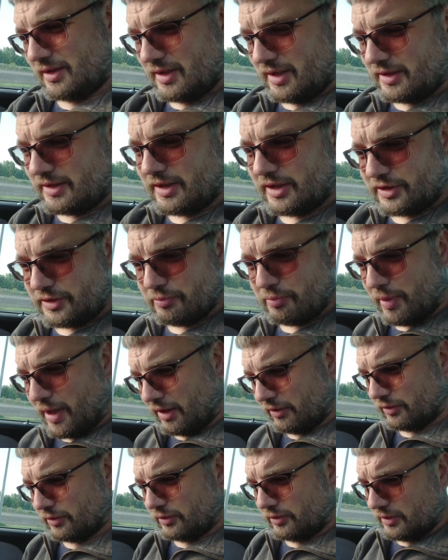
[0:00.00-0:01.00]
ignition
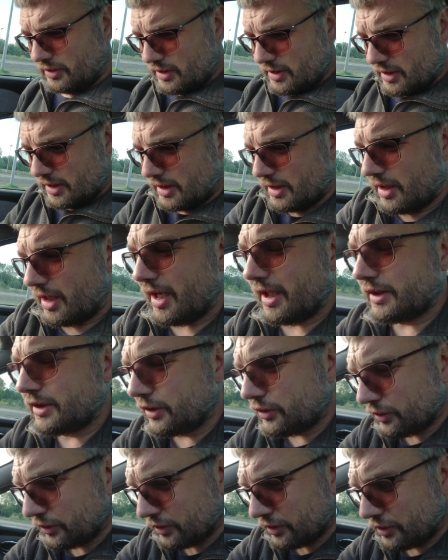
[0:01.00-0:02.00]
barrel. I
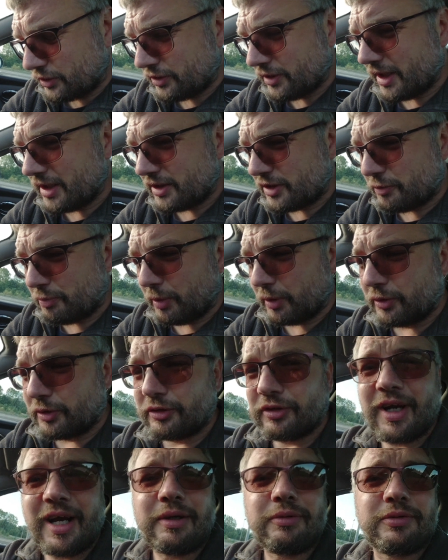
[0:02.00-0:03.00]
actually took this
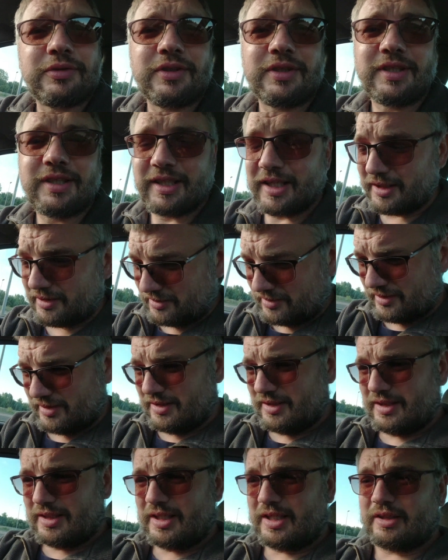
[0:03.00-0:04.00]
transponder out in the end,
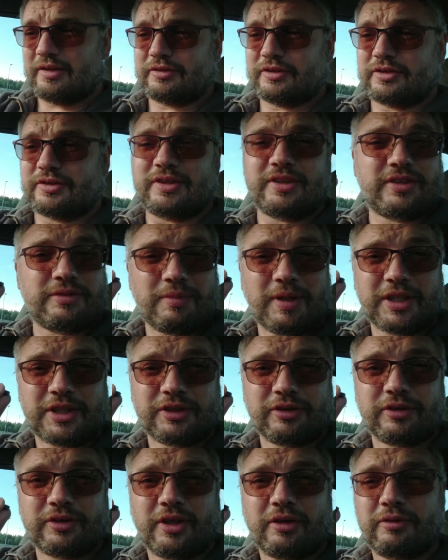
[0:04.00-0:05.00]
and I just need to make
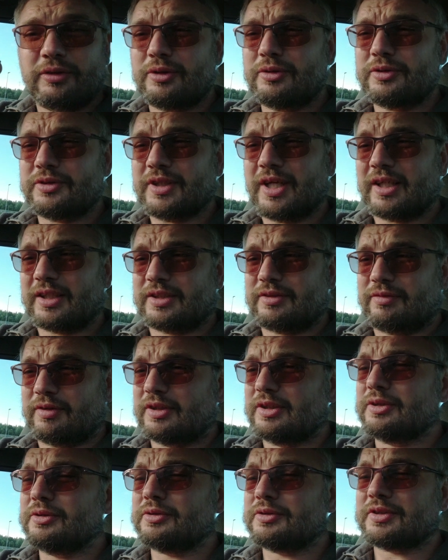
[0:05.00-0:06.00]
sure I don't lose that, because if
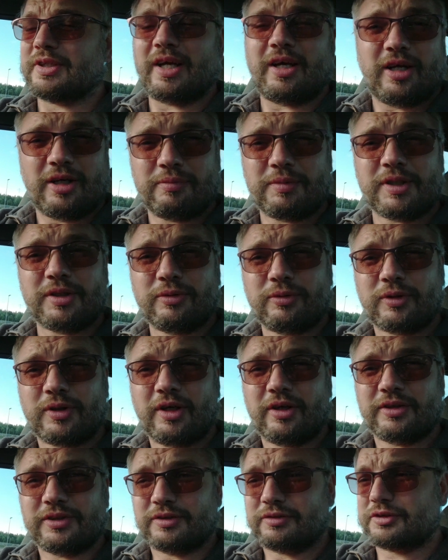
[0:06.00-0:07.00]
I lose that I'm in all
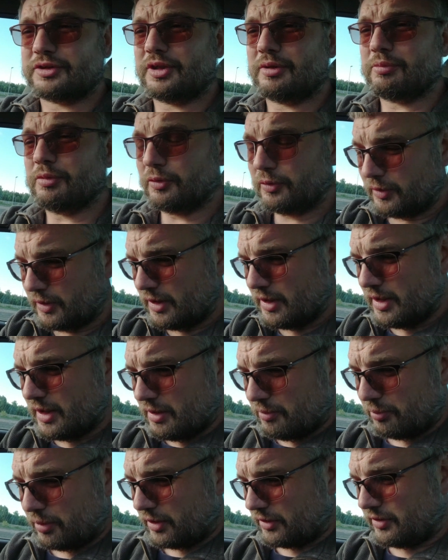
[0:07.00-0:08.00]
kinds of trouble.
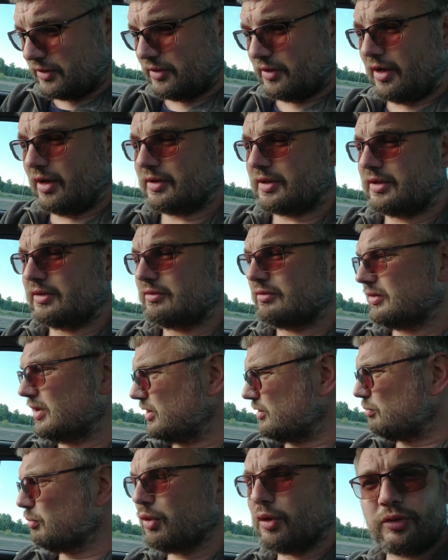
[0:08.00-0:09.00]
But
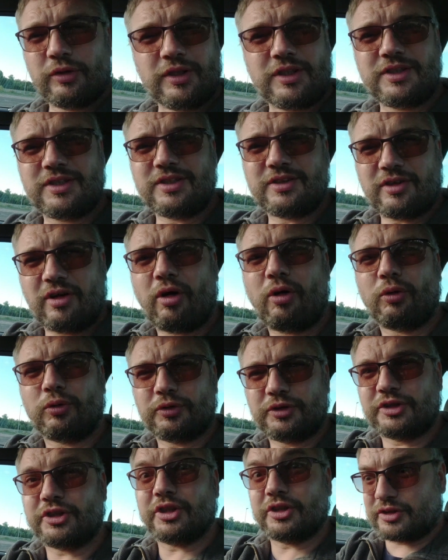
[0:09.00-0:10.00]
it's more easy to
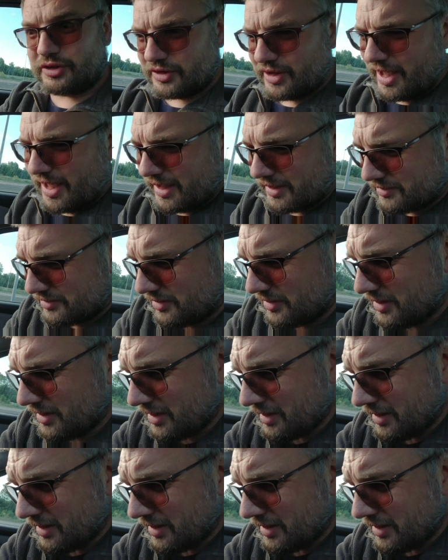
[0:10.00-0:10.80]
hold just that,